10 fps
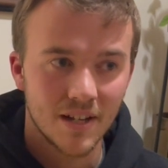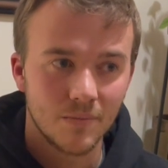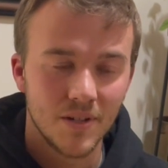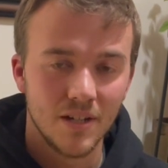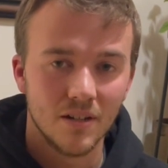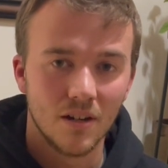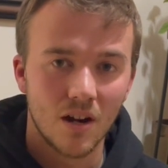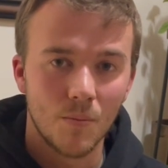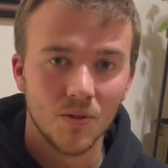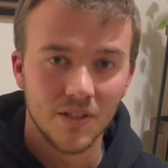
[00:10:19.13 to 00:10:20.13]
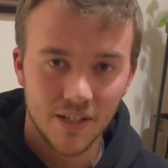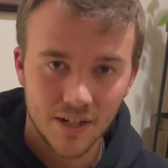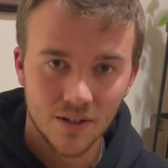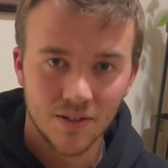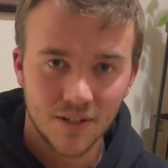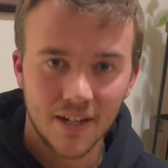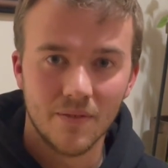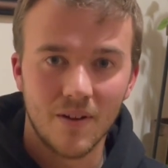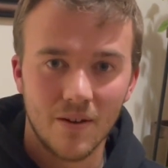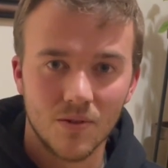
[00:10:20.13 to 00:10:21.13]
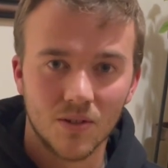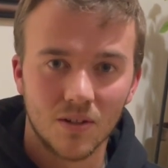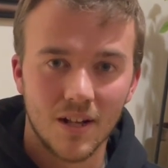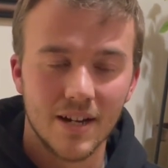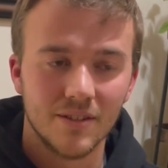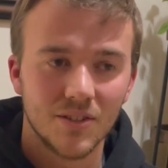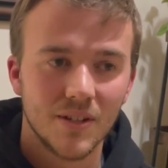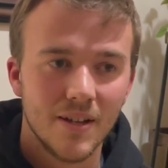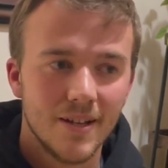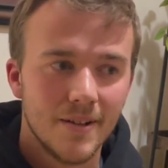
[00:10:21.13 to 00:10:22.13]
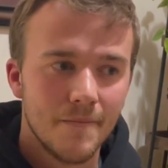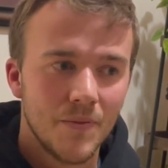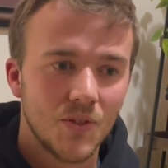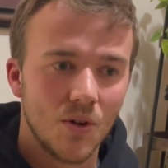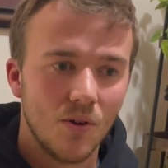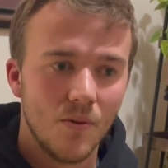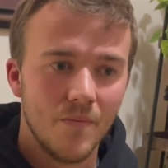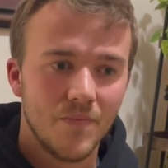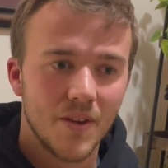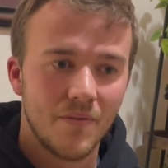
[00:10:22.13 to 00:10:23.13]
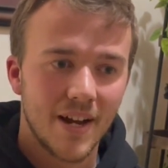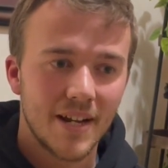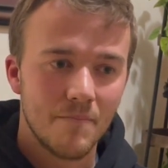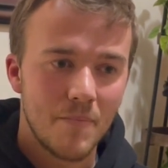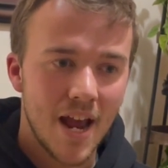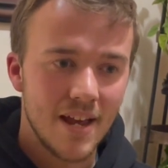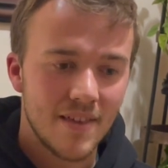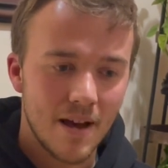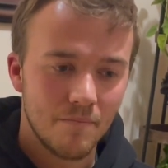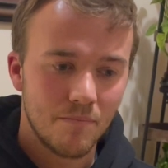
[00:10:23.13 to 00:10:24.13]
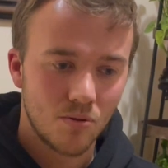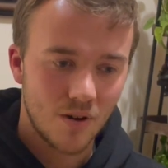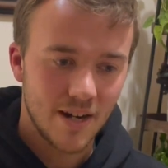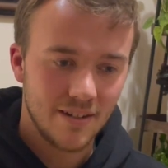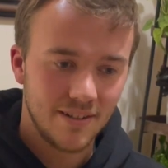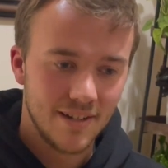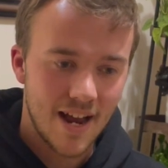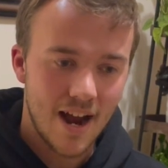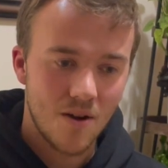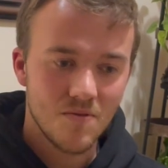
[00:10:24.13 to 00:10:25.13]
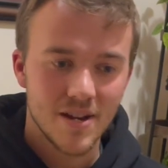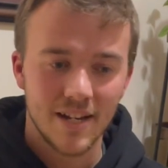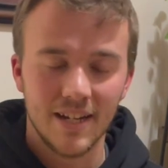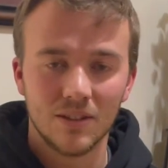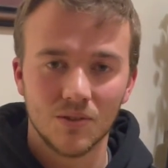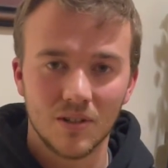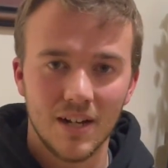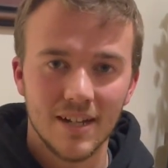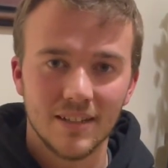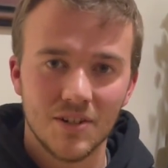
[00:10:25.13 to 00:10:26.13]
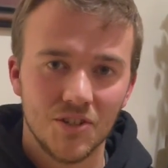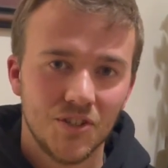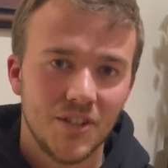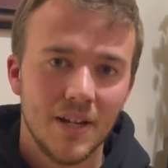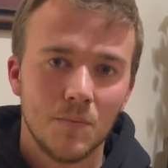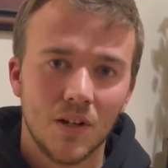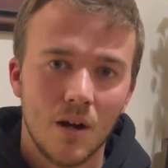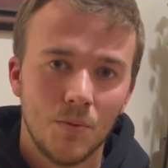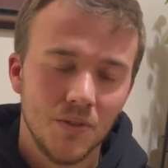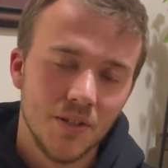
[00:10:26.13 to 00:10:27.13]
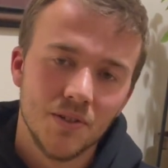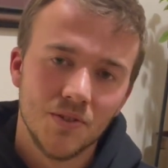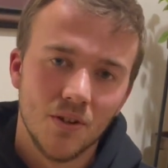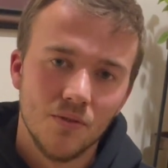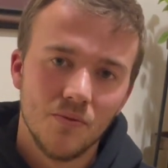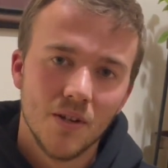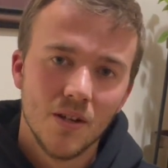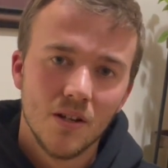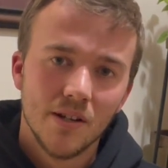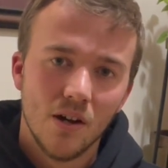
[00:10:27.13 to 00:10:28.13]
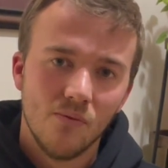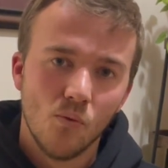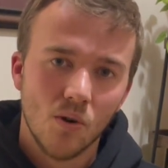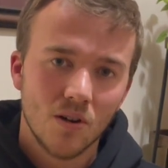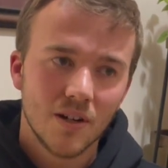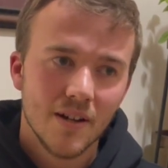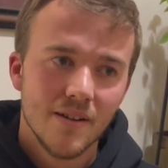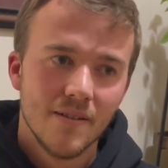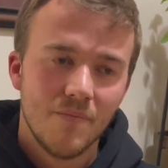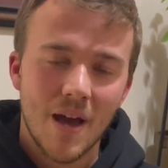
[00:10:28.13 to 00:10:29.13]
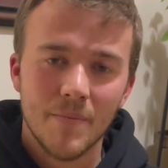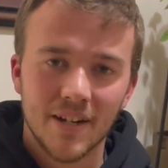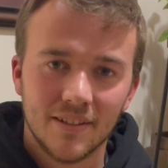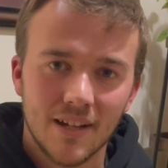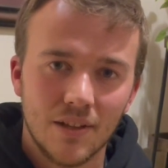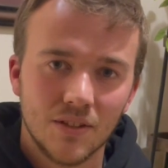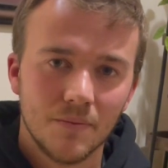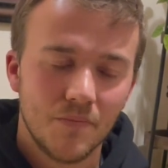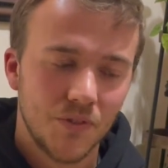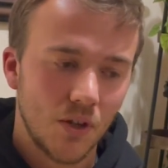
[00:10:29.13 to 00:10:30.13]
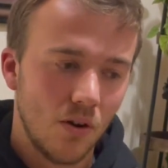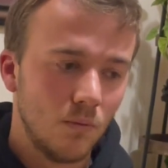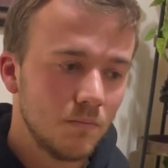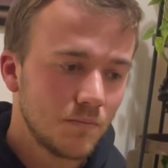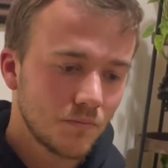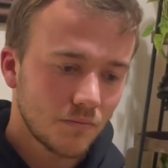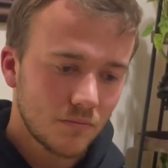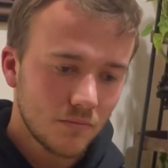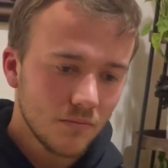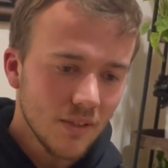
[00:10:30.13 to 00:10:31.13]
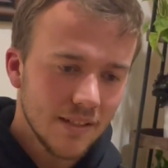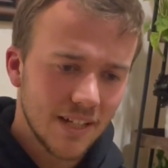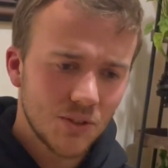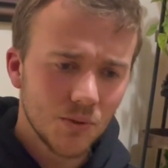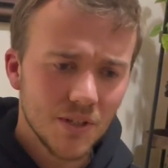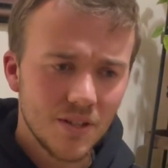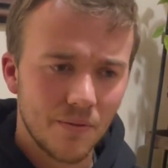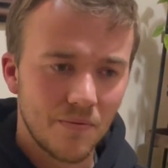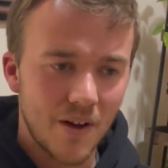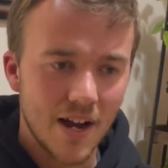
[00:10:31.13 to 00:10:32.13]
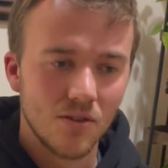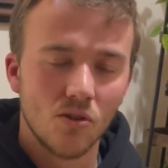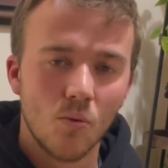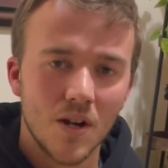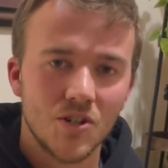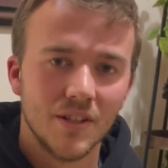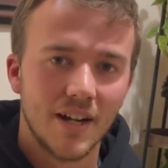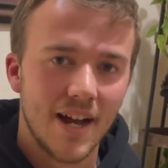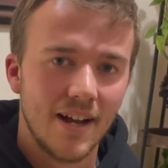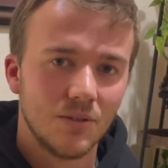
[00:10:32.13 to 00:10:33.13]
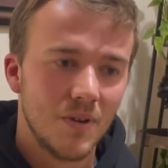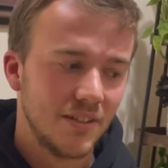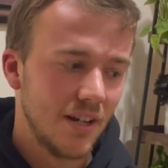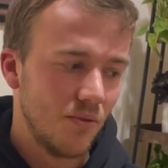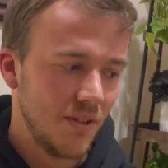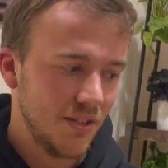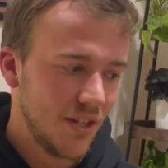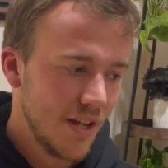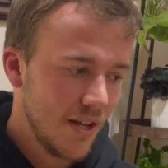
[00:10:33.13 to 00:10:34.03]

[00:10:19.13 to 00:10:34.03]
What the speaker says: me a couple years to get 500 clients. So if I can pay that price now and get those clients, I just skipped a couple years of work. That makes sense. So that's really the final question that I ask myself is,